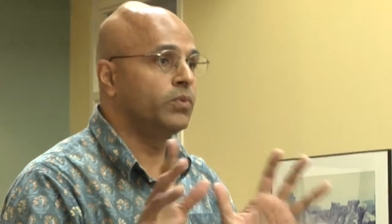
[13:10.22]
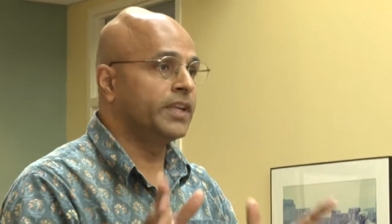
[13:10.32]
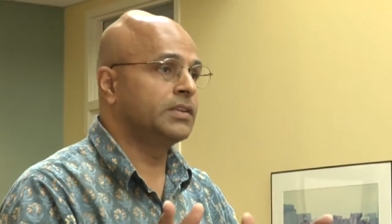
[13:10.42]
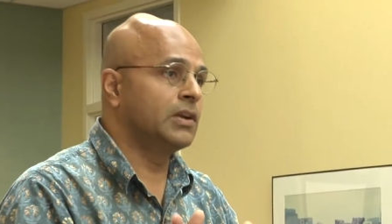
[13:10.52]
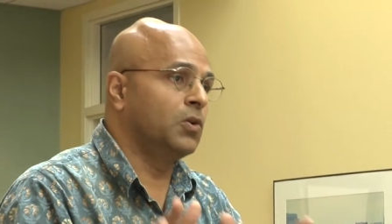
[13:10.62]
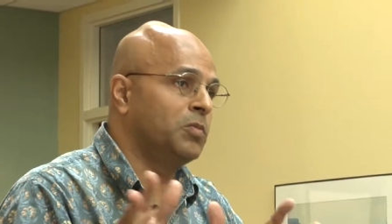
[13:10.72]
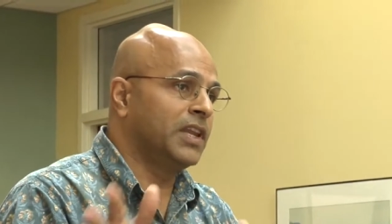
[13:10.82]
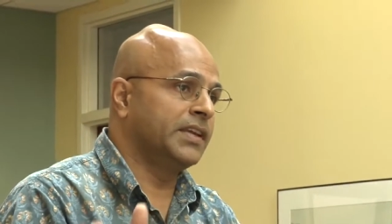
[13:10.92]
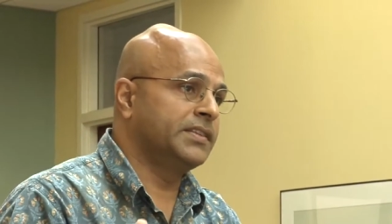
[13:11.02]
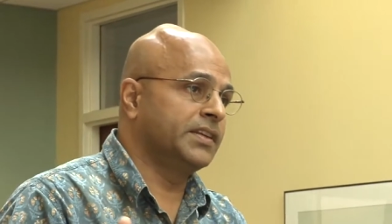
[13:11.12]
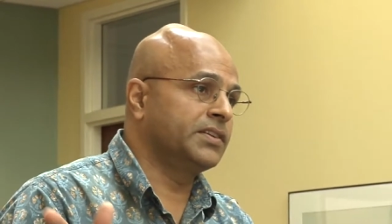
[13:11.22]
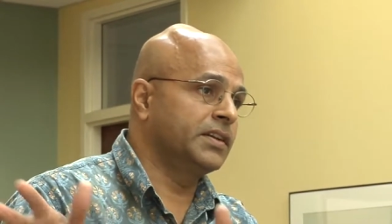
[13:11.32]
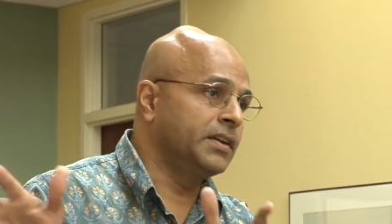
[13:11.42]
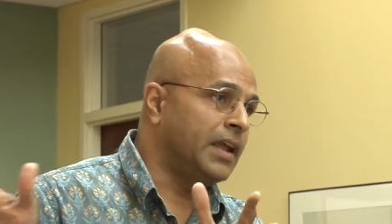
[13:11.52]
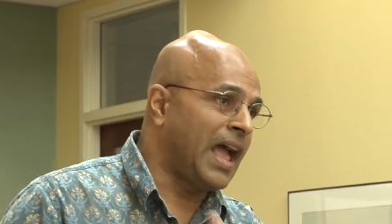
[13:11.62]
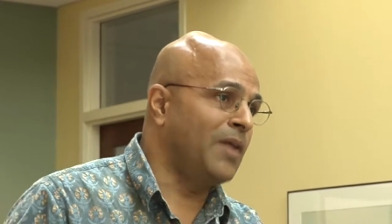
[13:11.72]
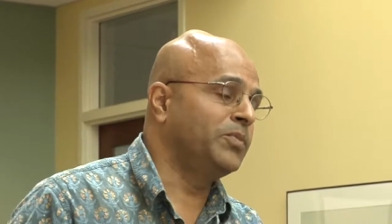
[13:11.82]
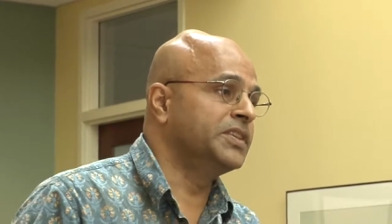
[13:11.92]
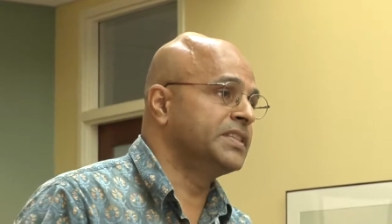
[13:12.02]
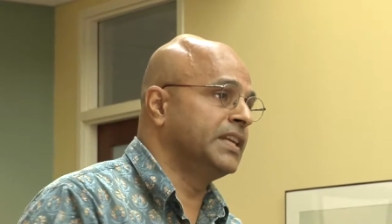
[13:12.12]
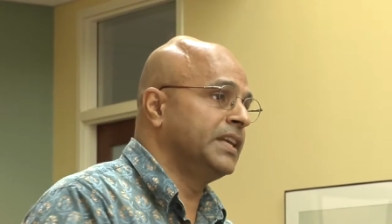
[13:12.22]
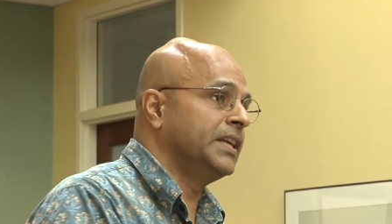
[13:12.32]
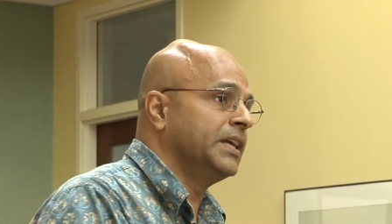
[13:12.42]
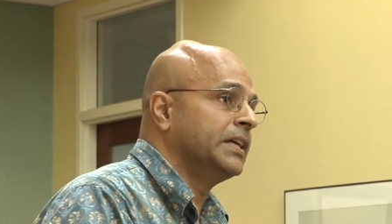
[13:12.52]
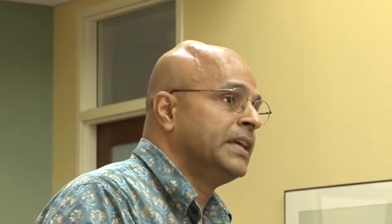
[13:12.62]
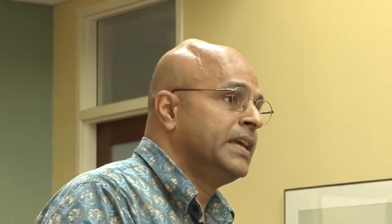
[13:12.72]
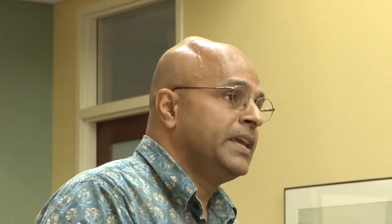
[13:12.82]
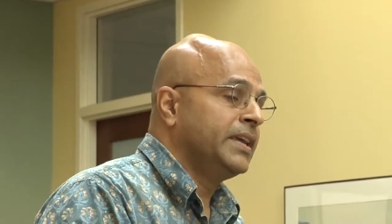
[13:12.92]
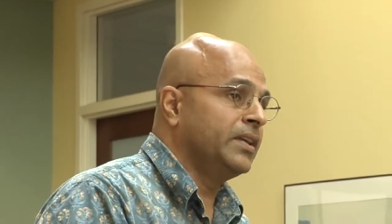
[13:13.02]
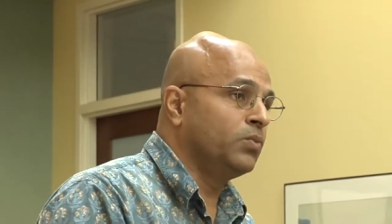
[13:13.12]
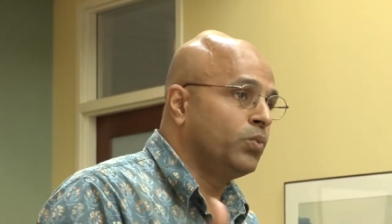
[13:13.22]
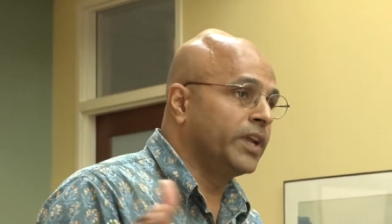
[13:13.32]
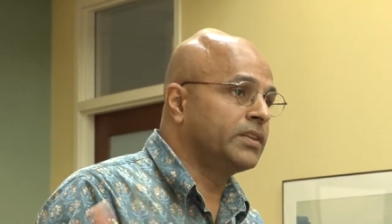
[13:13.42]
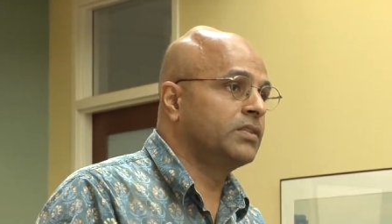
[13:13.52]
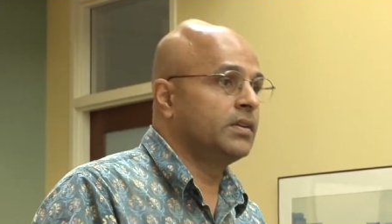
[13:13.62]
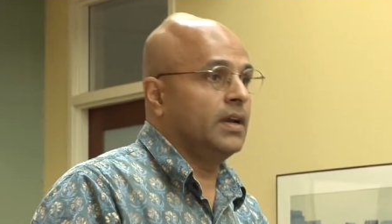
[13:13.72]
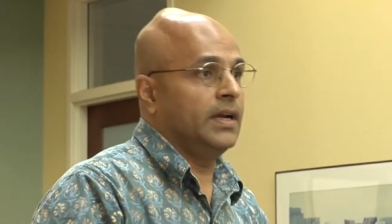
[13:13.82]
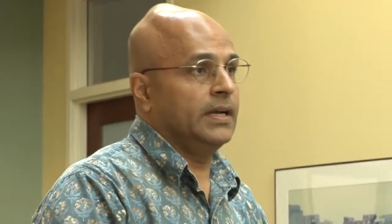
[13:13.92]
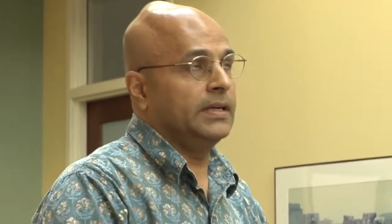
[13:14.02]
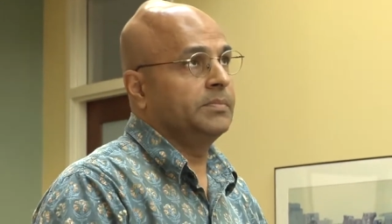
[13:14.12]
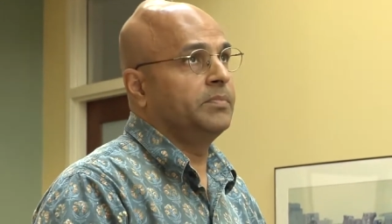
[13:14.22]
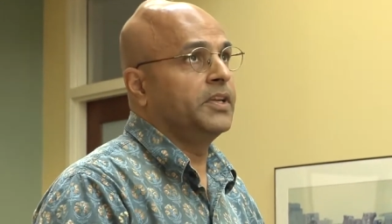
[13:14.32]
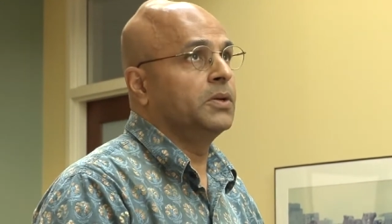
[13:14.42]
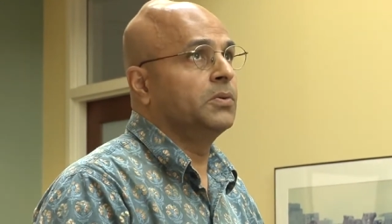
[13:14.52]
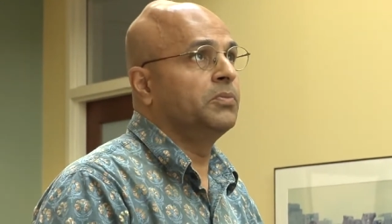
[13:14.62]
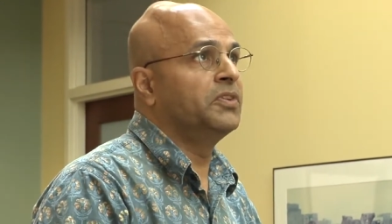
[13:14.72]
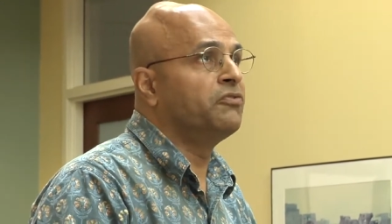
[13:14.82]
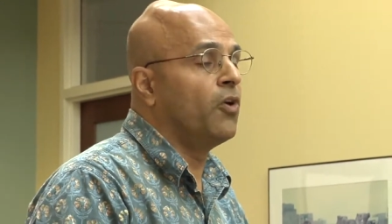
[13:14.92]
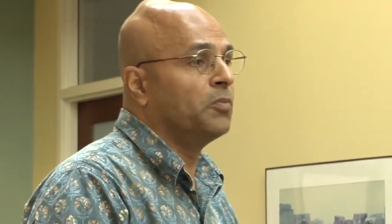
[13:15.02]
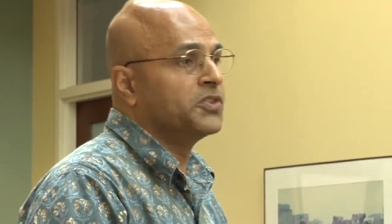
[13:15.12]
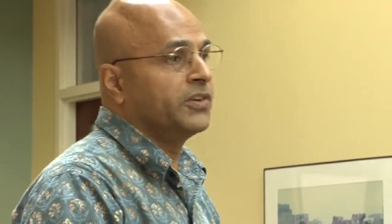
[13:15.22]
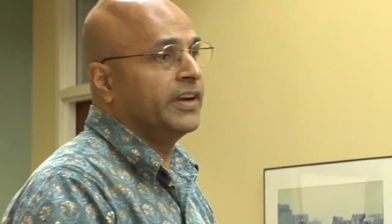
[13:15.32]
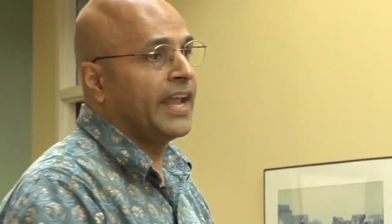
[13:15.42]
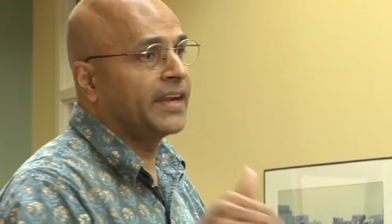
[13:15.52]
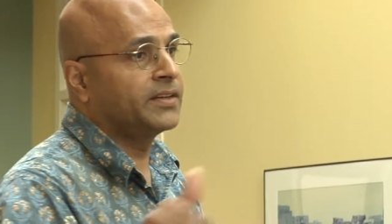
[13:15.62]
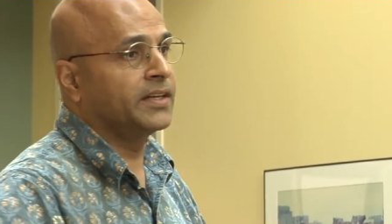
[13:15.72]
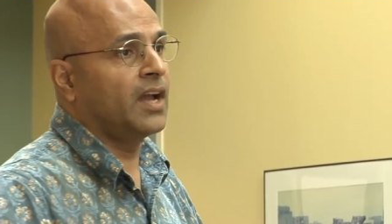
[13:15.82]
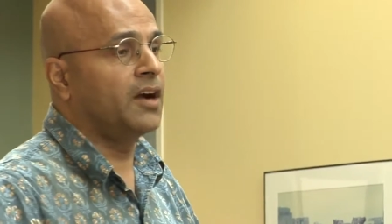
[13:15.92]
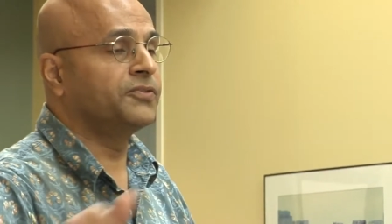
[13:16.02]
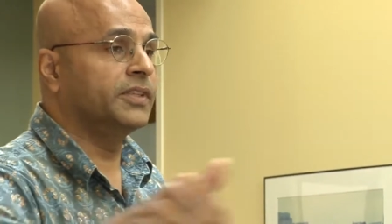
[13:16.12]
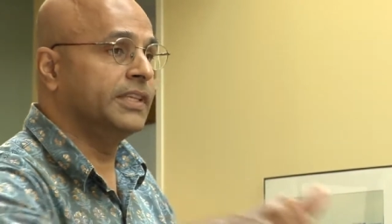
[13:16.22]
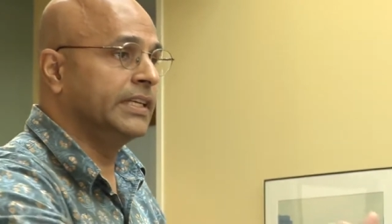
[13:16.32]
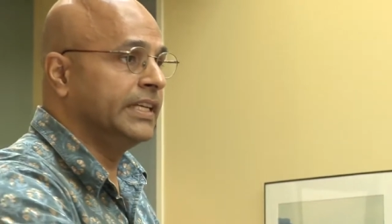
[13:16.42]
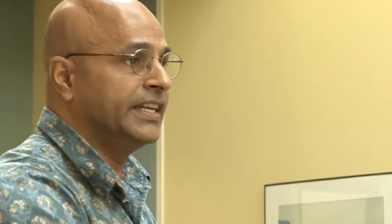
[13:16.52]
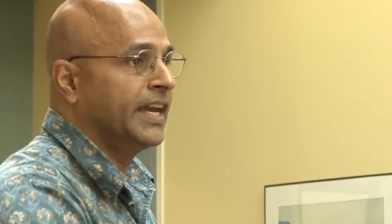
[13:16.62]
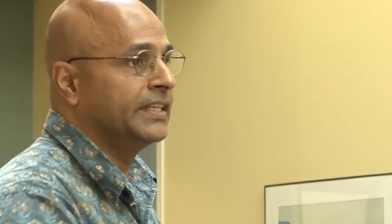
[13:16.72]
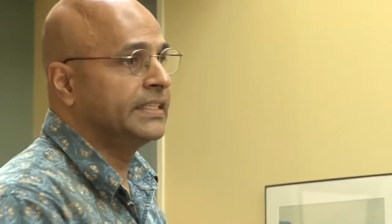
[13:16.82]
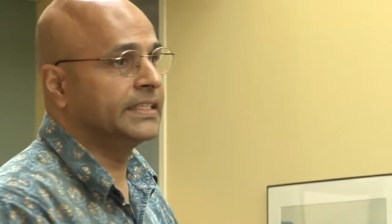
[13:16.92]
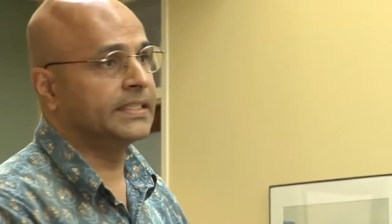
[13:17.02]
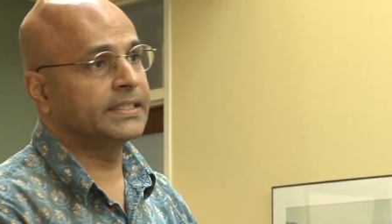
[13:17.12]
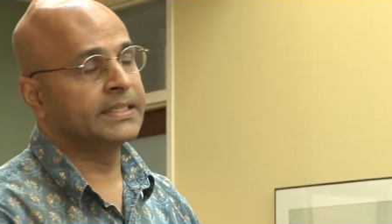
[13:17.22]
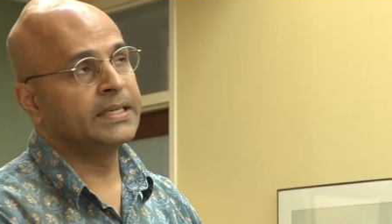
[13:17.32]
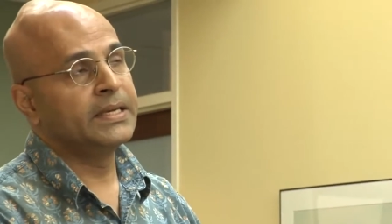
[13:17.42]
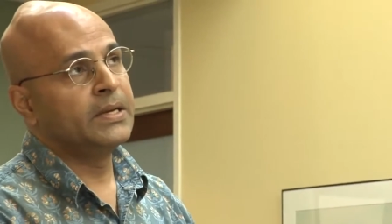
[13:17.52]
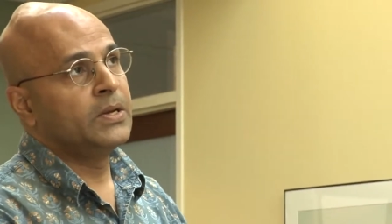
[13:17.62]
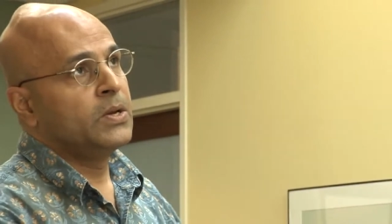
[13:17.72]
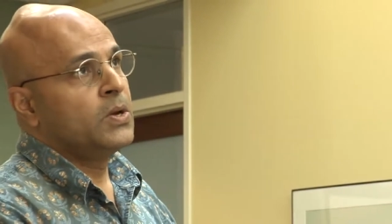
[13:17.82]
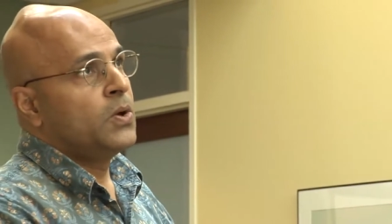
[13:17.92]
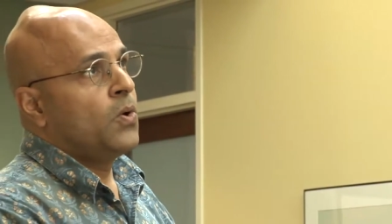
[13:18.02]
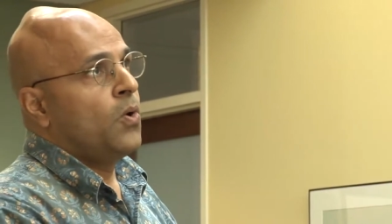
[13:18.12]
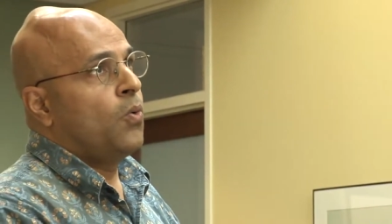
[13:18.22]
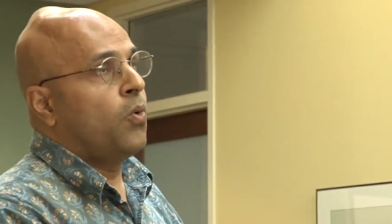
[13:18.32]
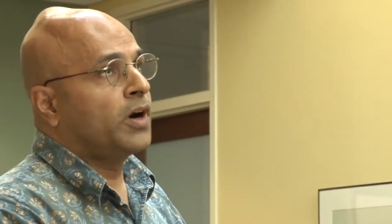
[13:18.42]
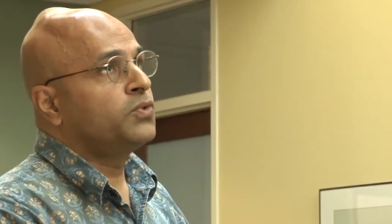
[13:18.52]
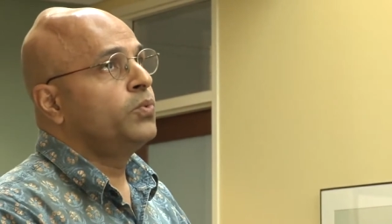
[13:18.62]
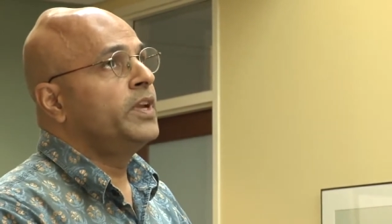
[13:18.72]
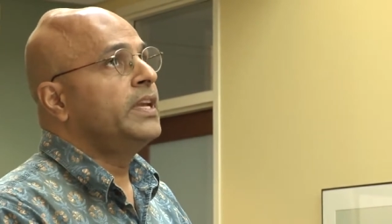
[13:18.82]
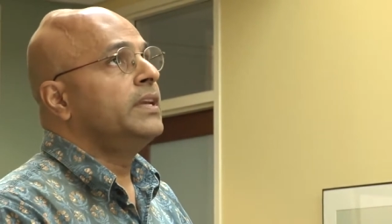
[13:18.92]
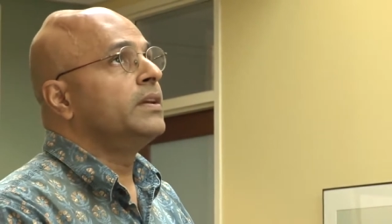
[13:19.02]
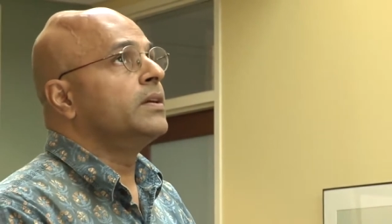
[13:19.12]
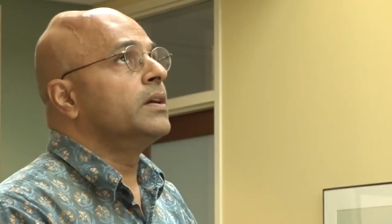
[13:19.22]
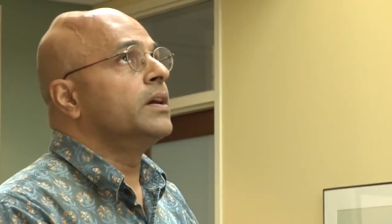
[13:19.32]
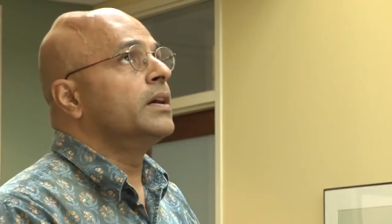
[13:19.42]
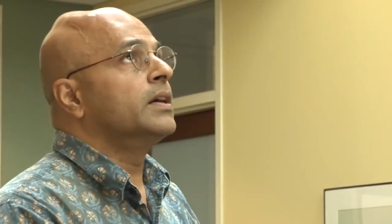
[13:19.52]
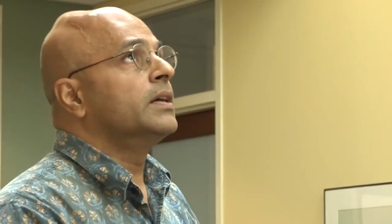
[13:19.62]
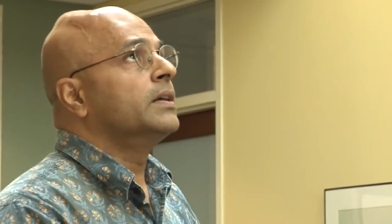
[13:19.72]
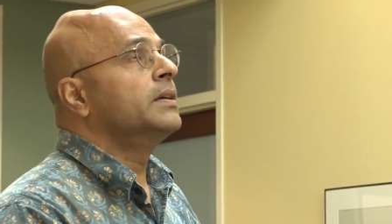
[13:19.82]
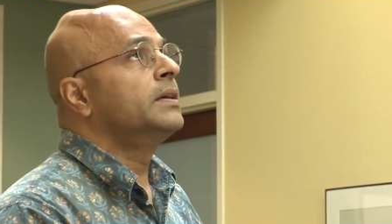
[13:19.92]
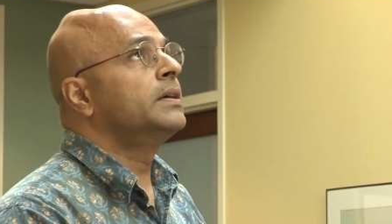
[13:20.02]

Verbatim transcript: which globalization happens in India, in which uh, you know reforms are enacted after the early 90s. What we uh,